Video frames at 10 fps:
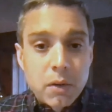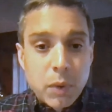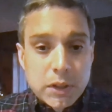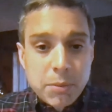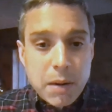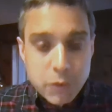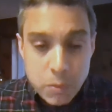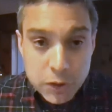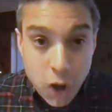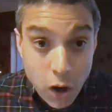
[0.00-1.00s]
What's the problem? Too
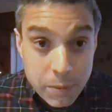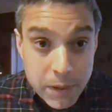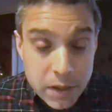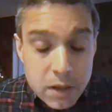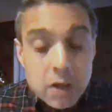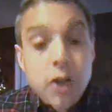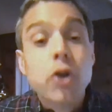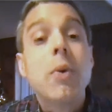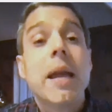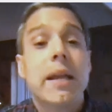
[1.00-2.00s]
much carbon?
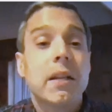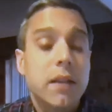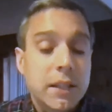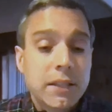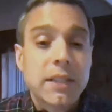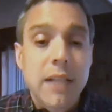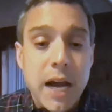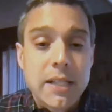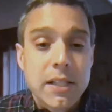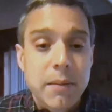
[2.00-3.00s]
Great. Let's
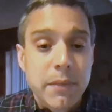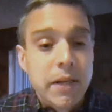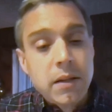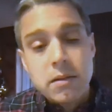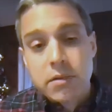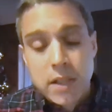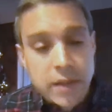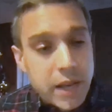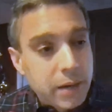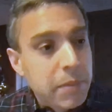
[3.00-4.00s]
design something,
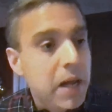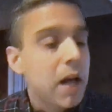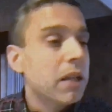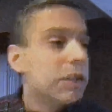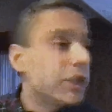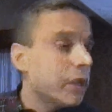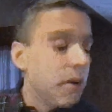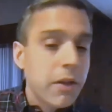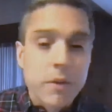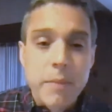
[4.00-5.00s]
synthetic biology
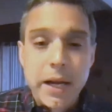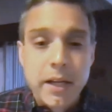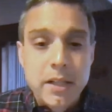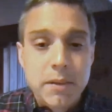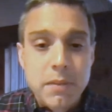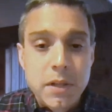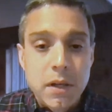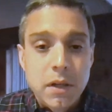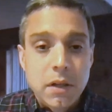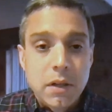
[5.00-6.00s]
or other mechanisms
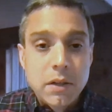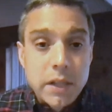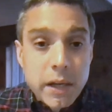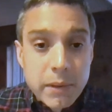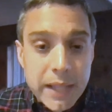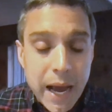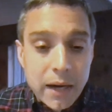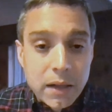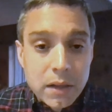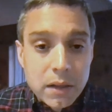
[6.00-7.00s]
to deal with that.